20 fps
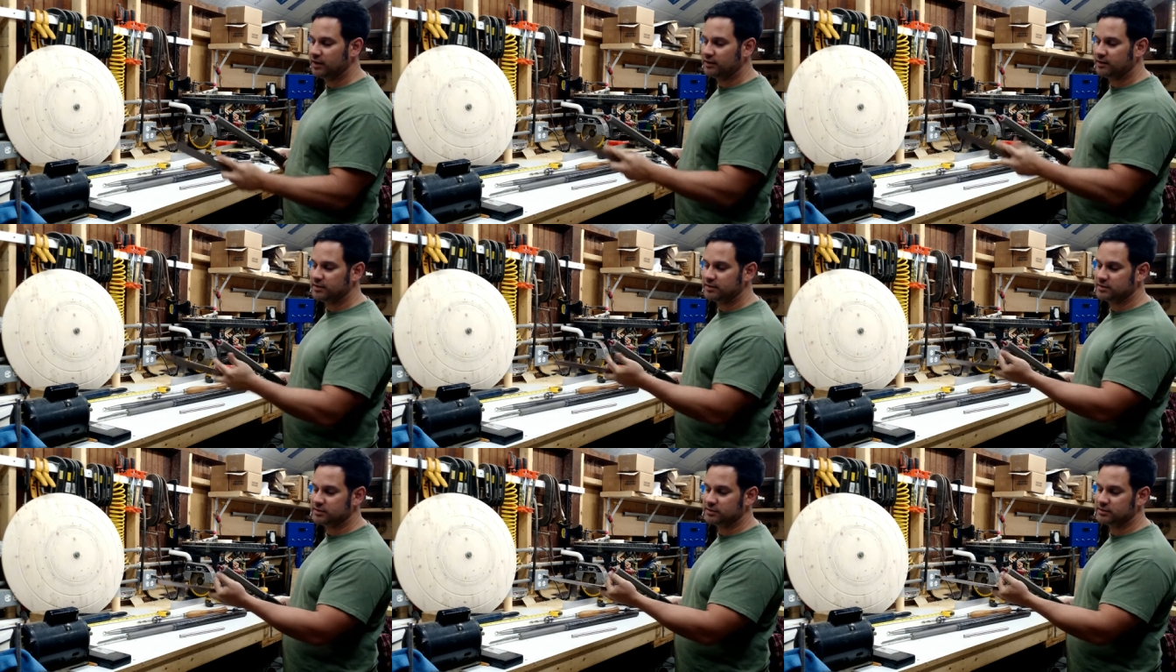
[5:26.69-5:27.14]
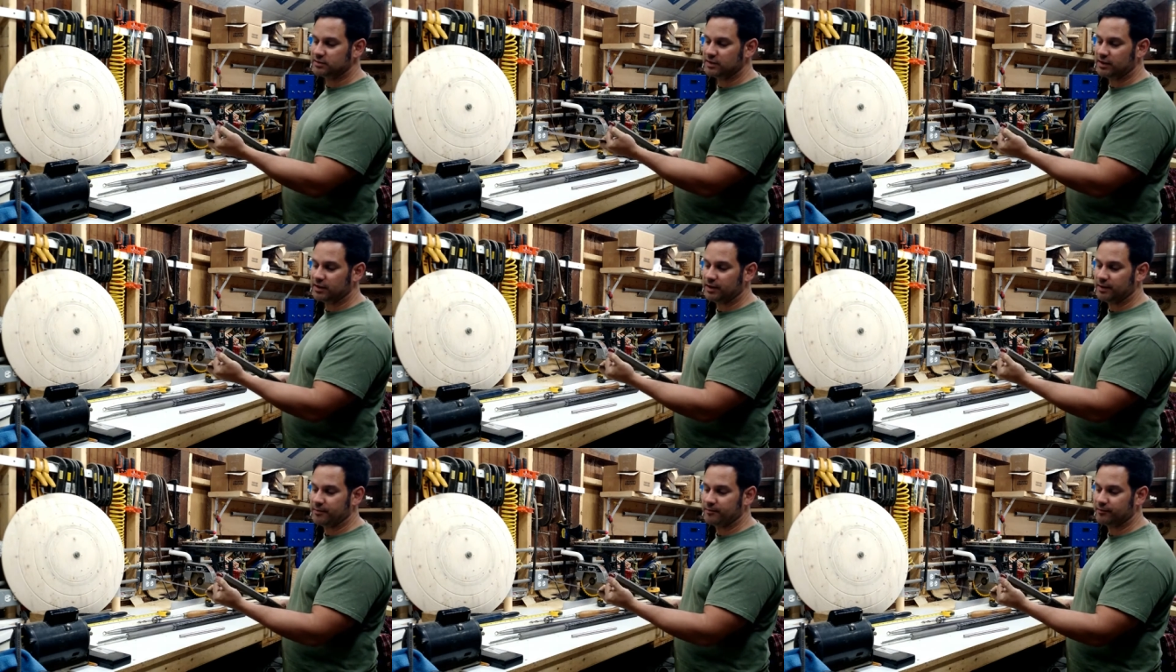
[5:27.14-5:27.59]
This
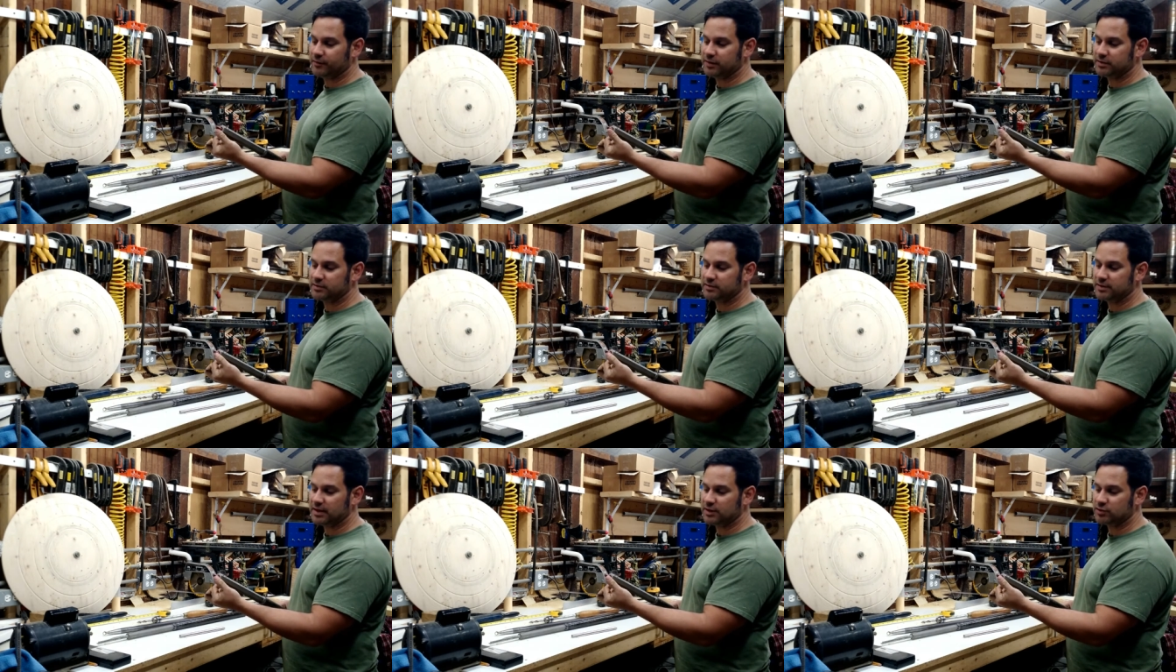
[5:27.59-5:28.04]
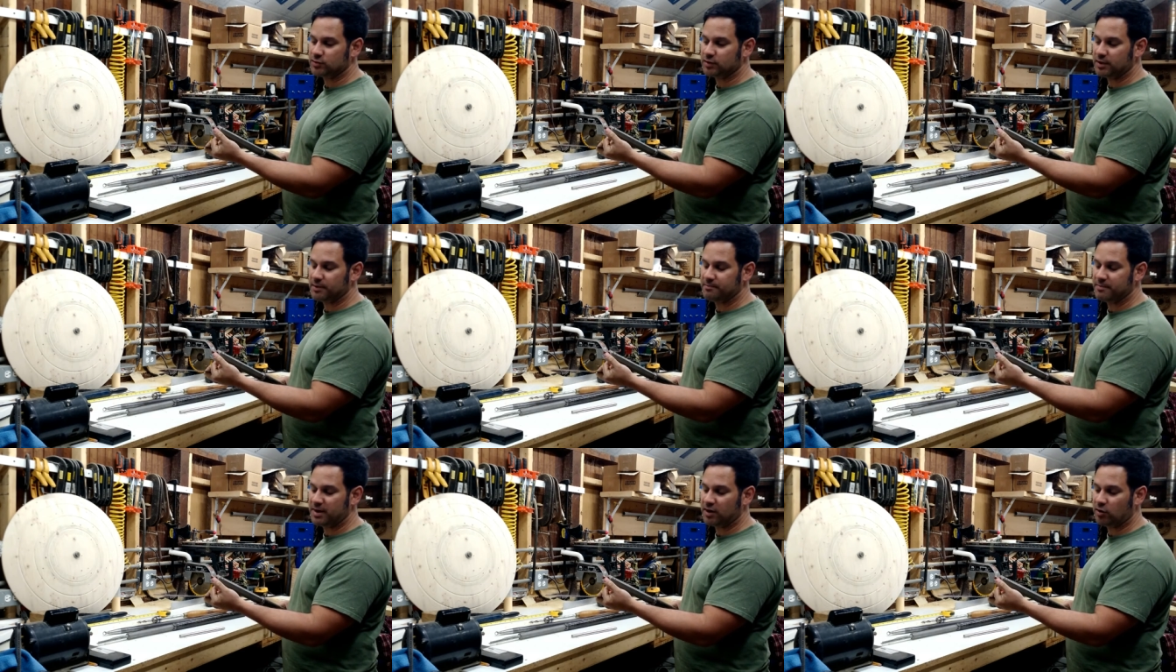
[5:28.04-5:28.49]
is actually
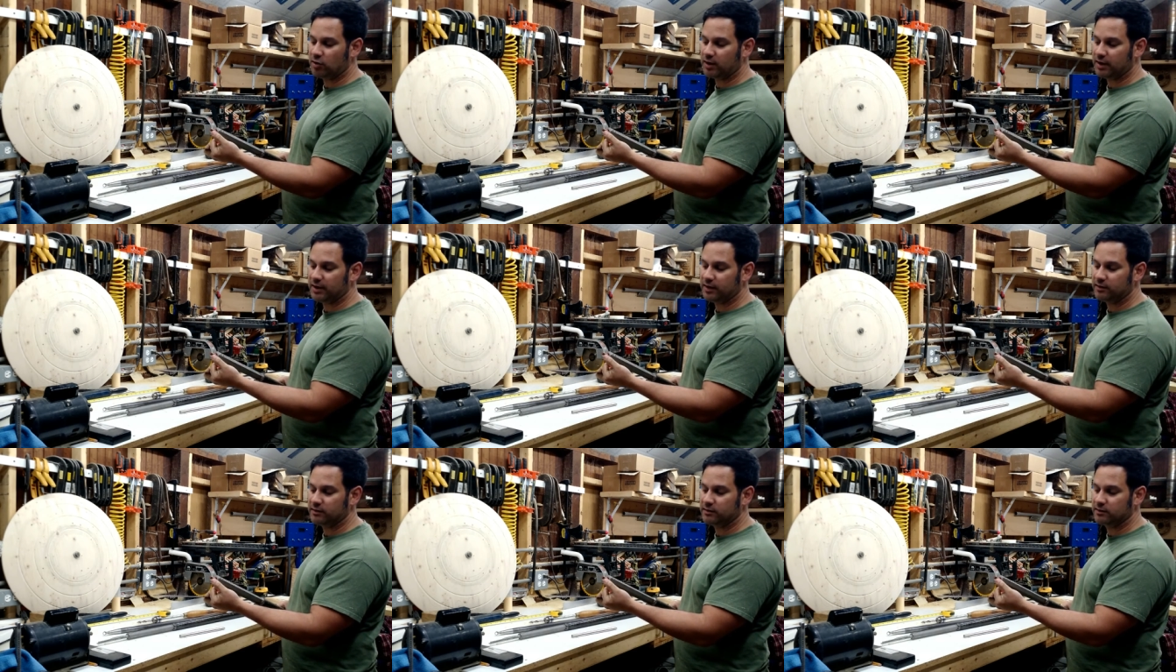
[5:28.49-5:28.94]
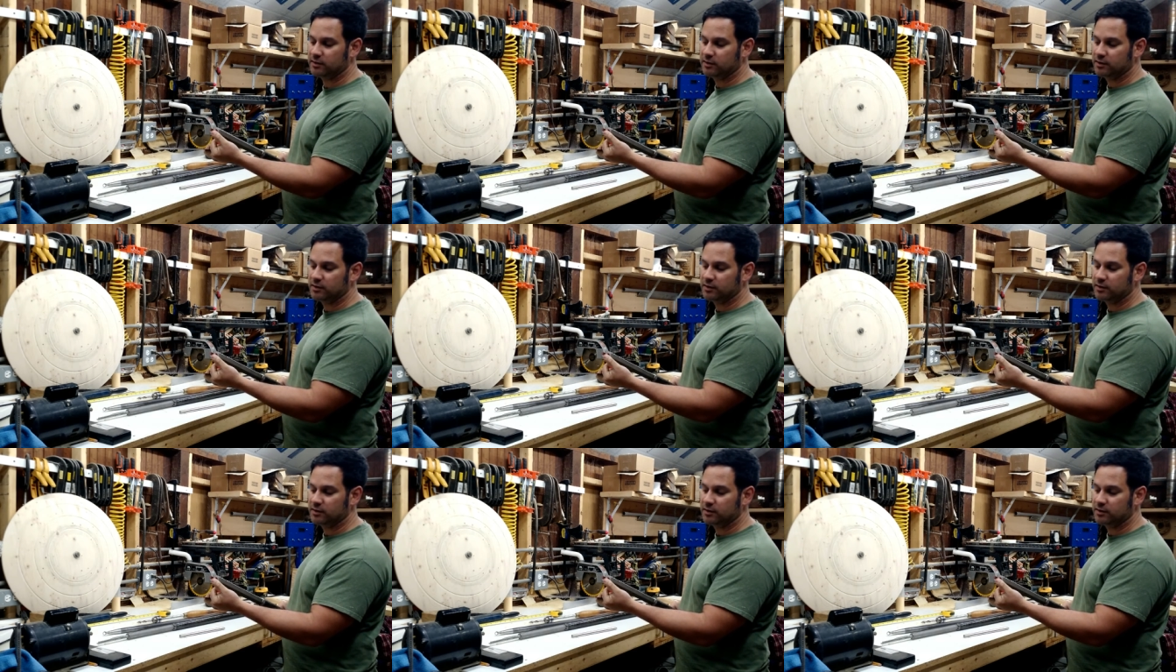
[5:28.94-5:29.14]
a metal lathe